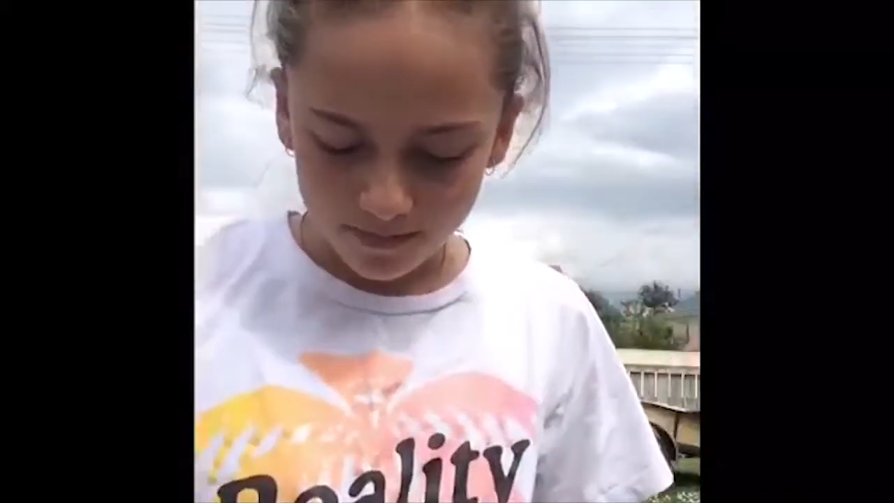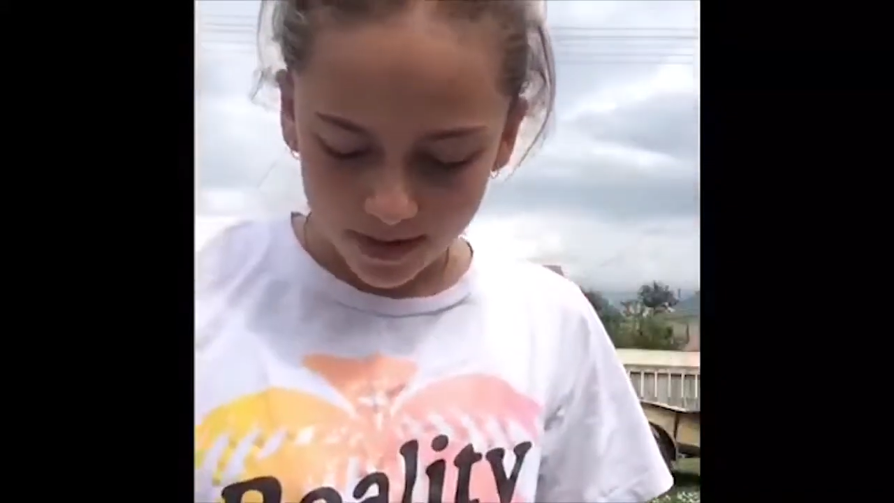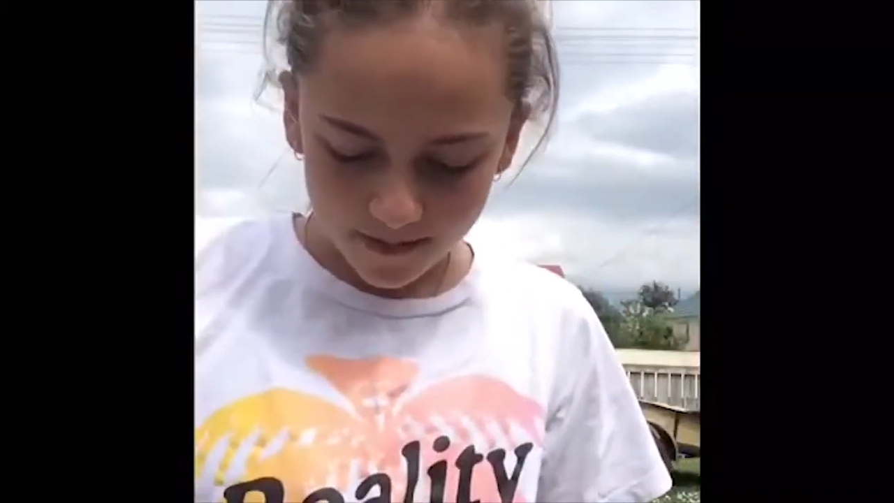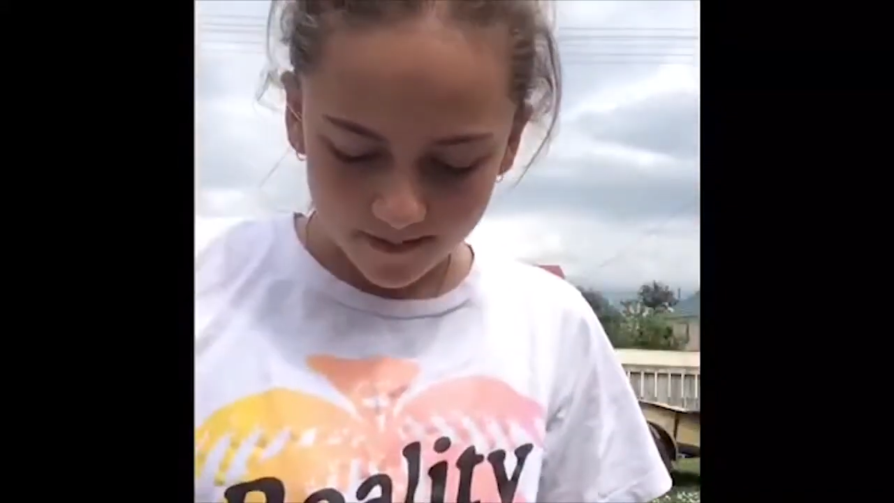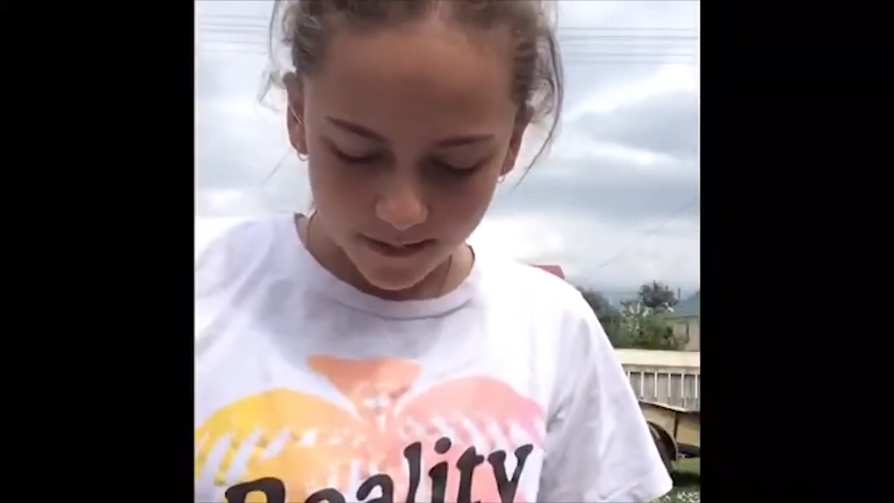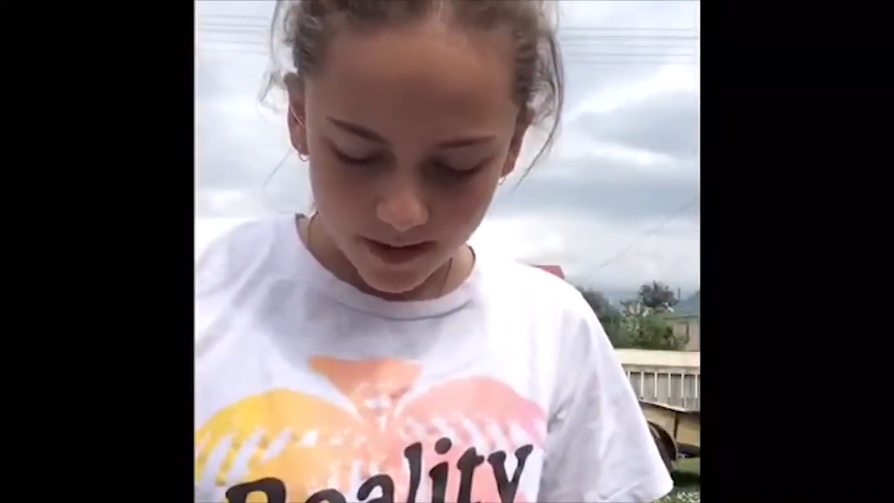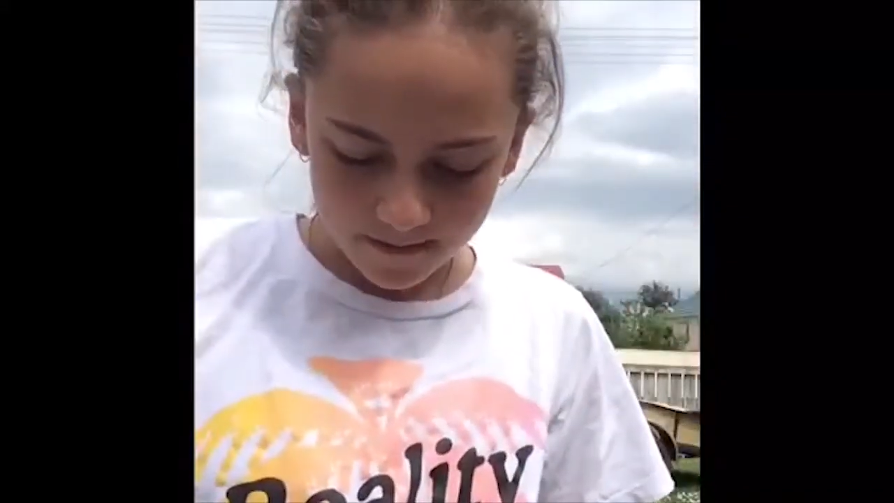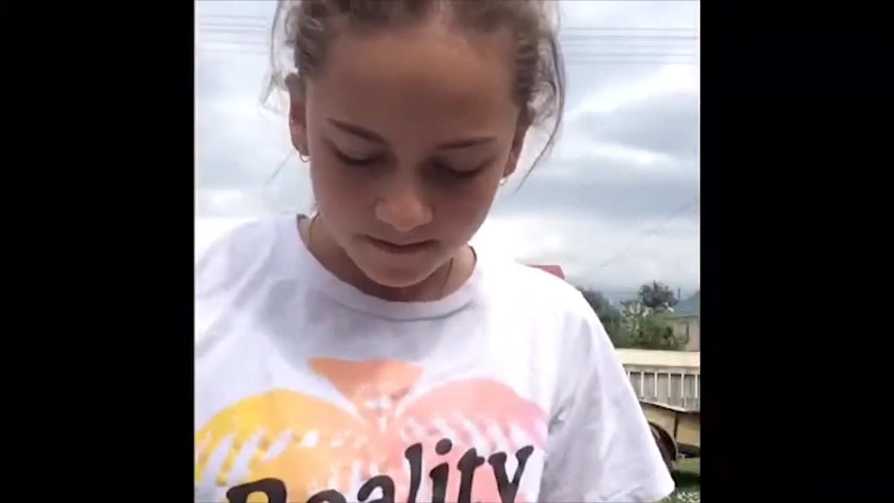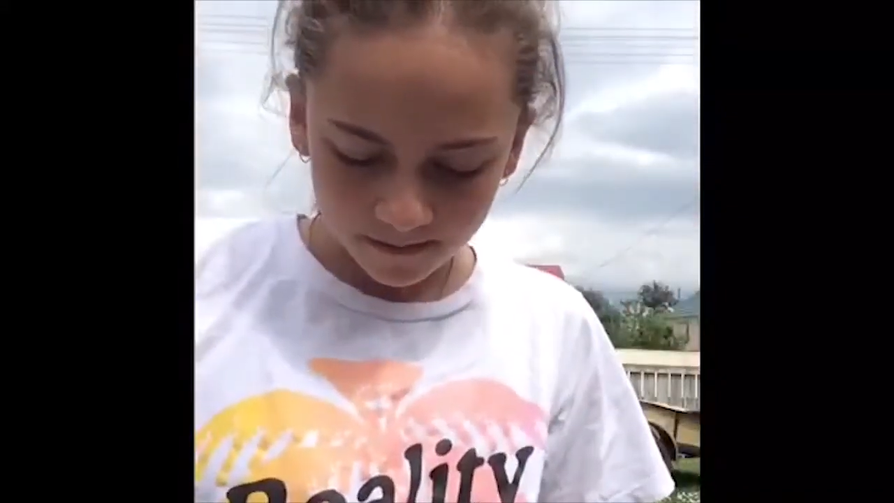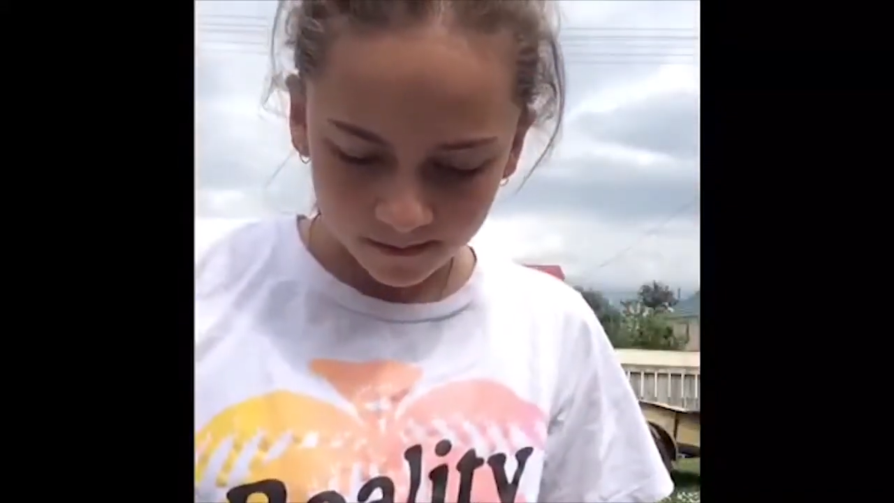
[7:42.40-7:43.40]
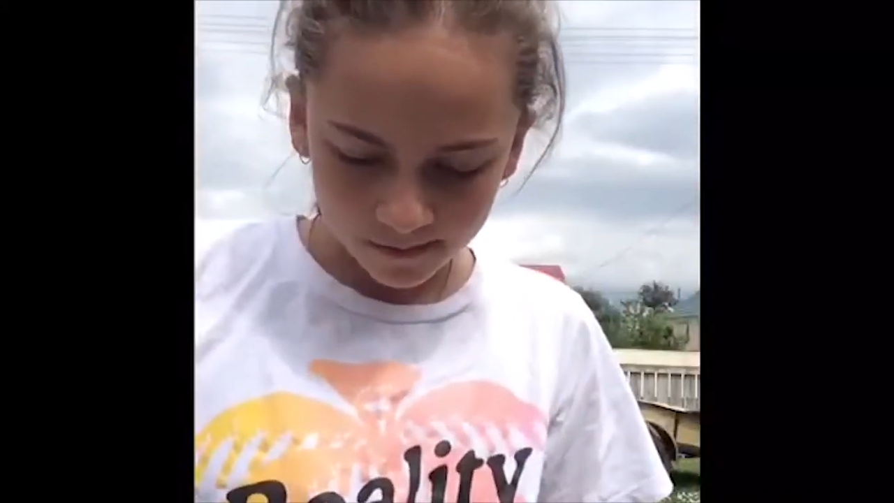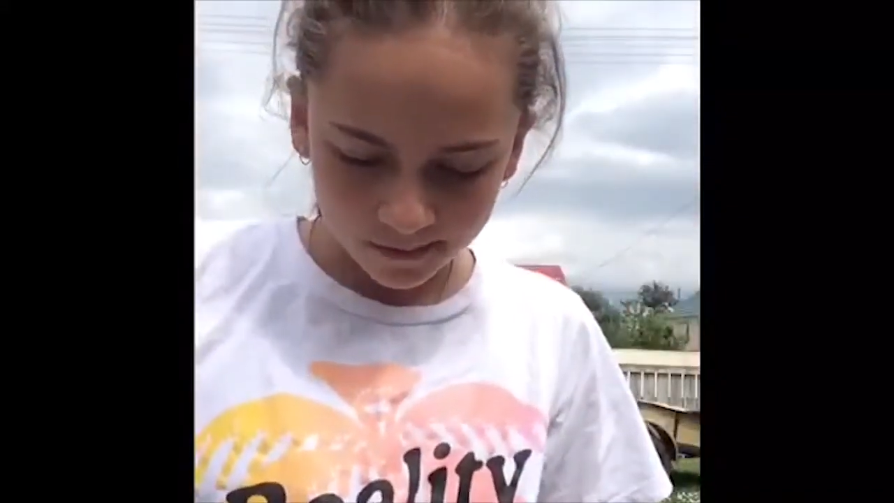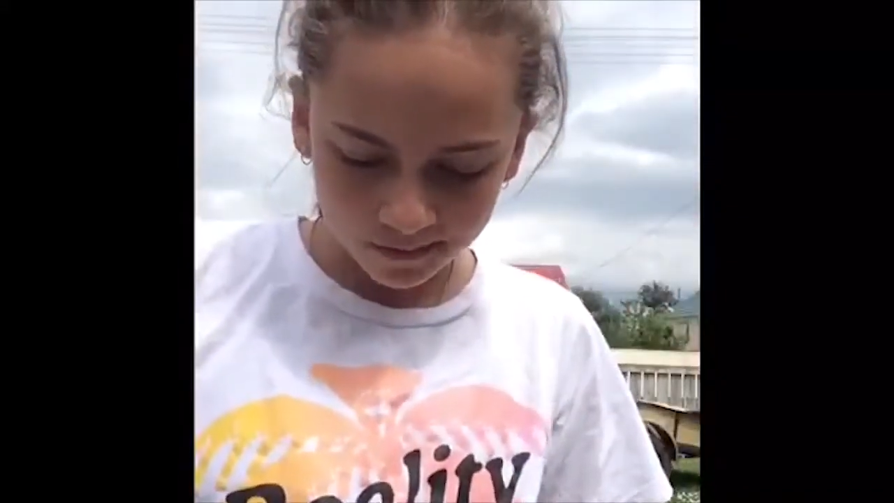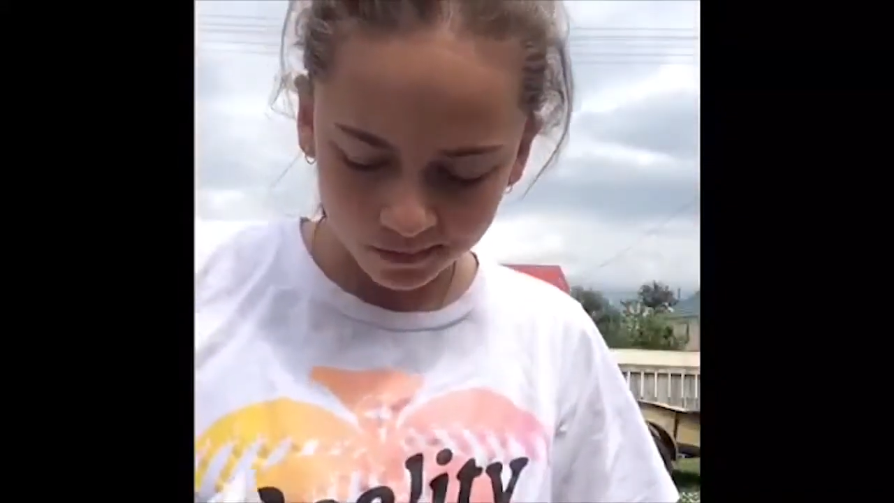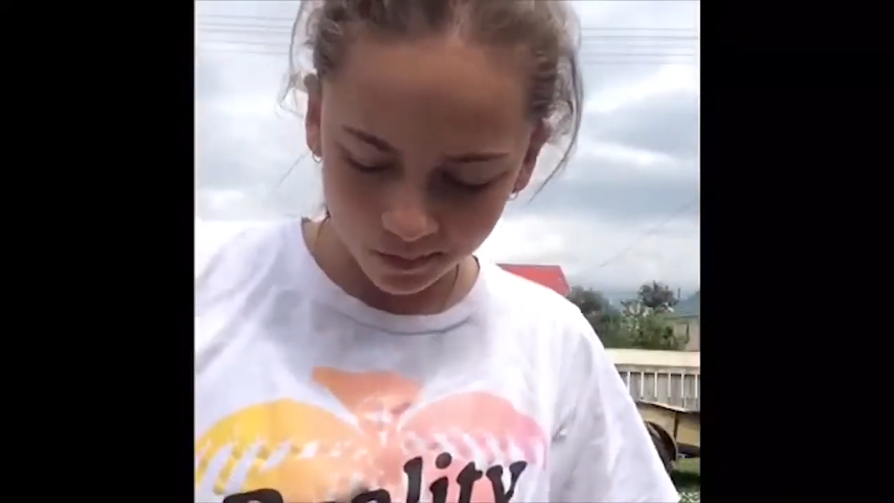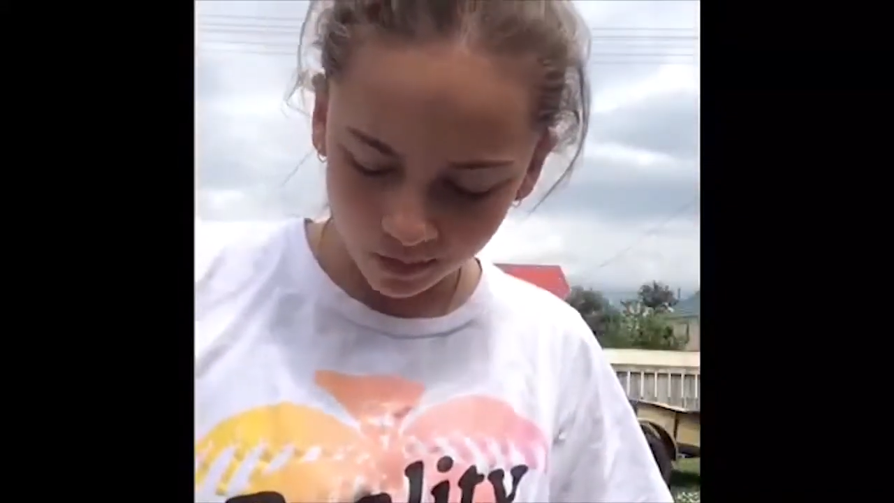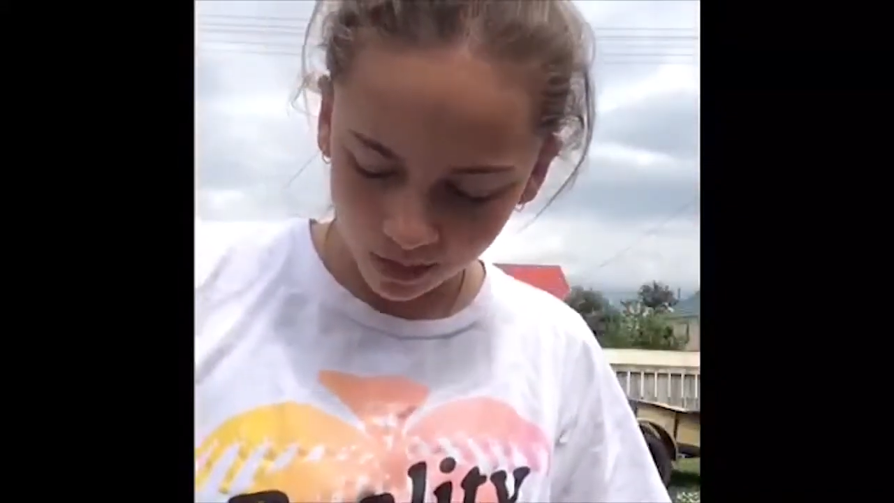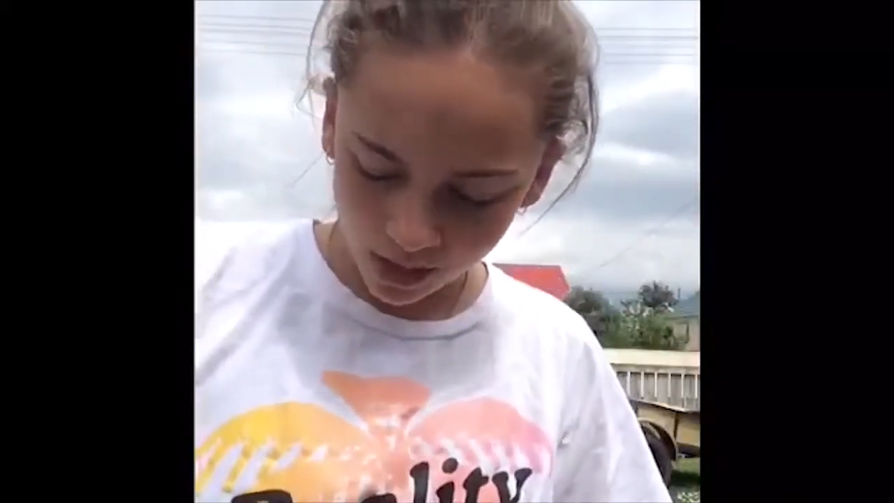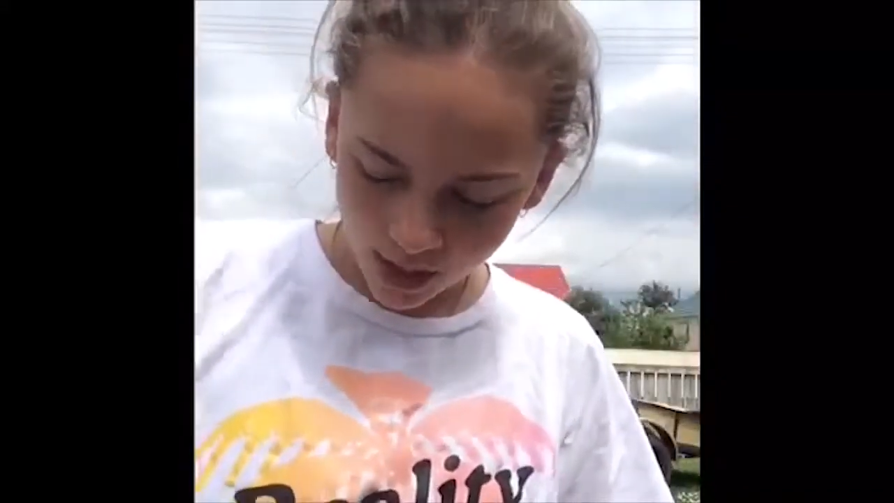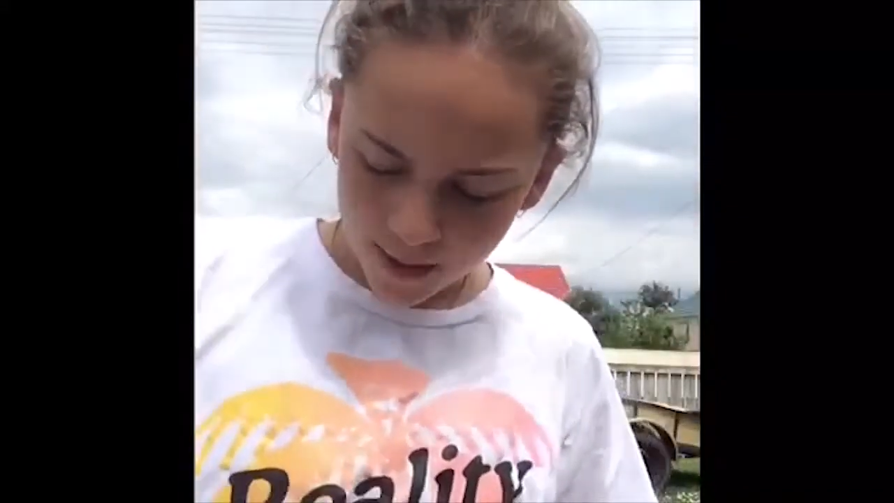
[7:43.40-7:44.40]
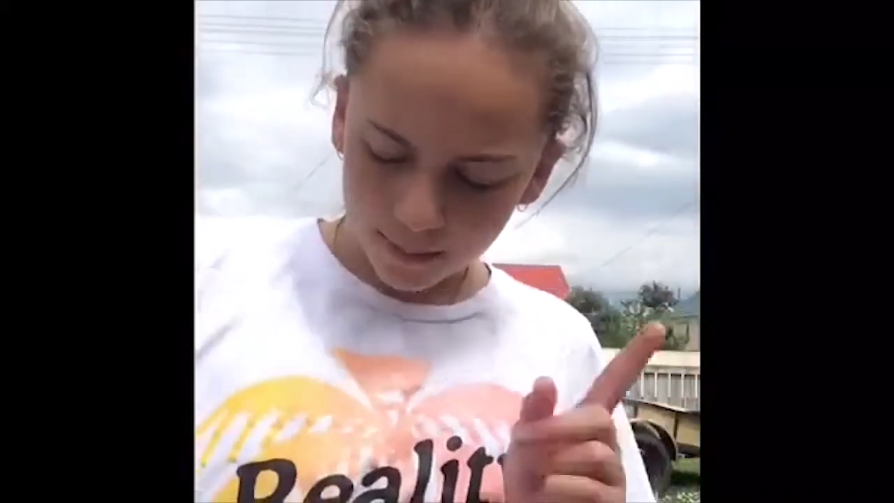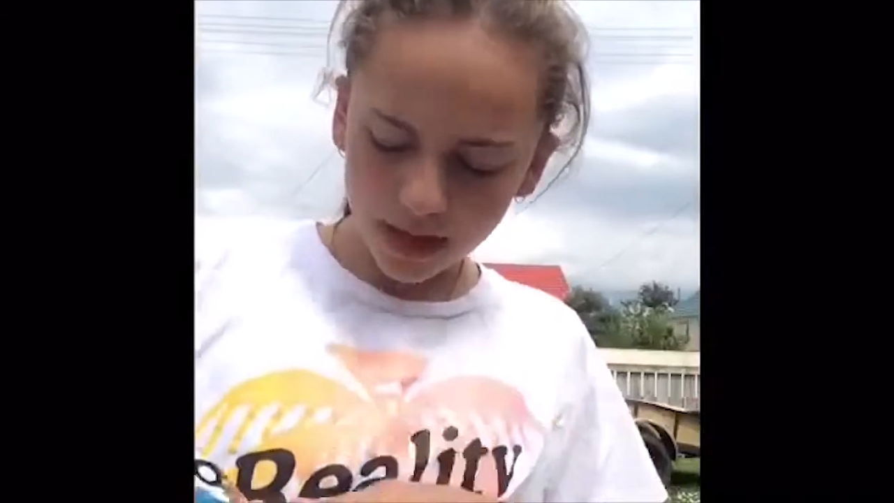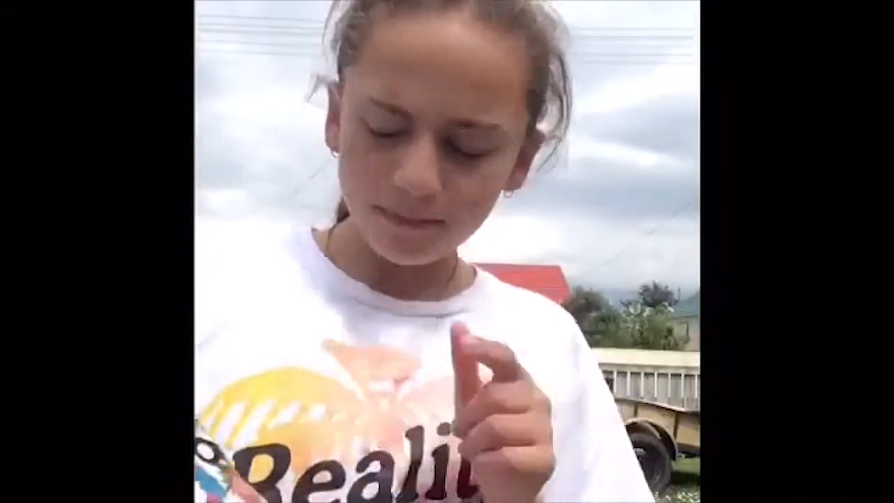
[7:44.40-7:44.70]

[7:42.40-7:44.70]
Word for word: But yeah. But